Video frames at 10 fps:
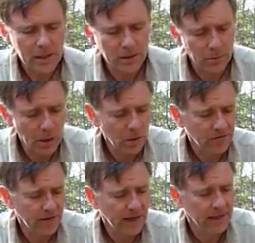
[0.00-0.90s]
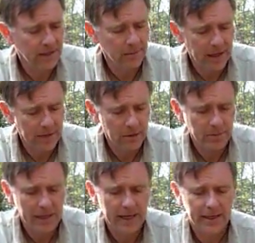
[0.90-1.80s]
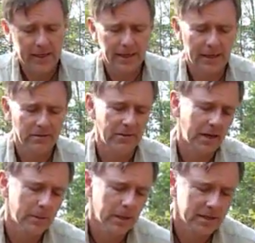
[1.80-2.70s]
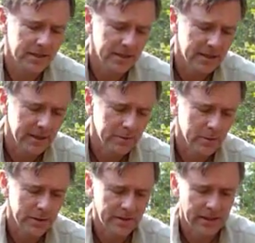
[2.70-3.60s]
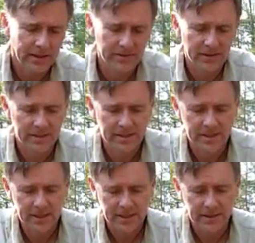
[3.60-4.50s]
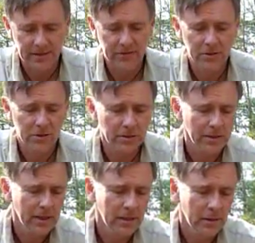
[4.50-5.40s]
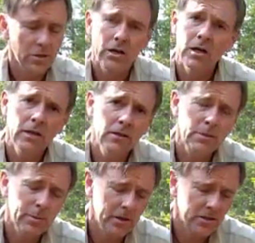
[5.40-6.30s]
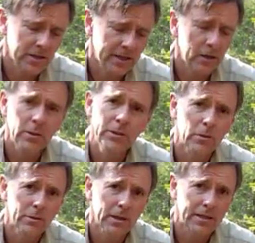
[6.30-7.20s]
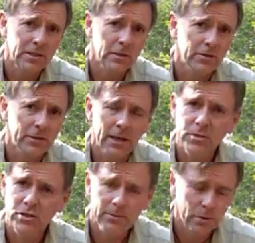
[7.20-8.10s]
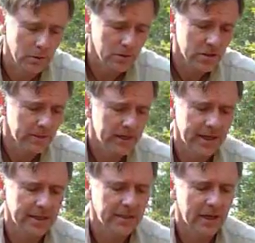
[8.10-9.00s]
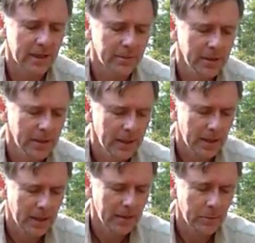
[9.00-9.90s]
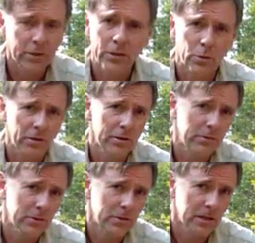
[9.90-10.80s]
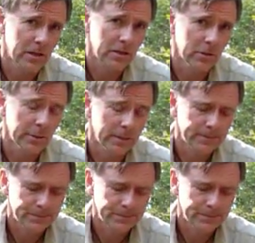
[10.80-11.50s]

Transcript: The blower fan, the battery pack, and the firebox that it comes with, and even this diffuser, those parts can all be replaced. So if you damage them or lose them at any time, you can order them through Sol Huma.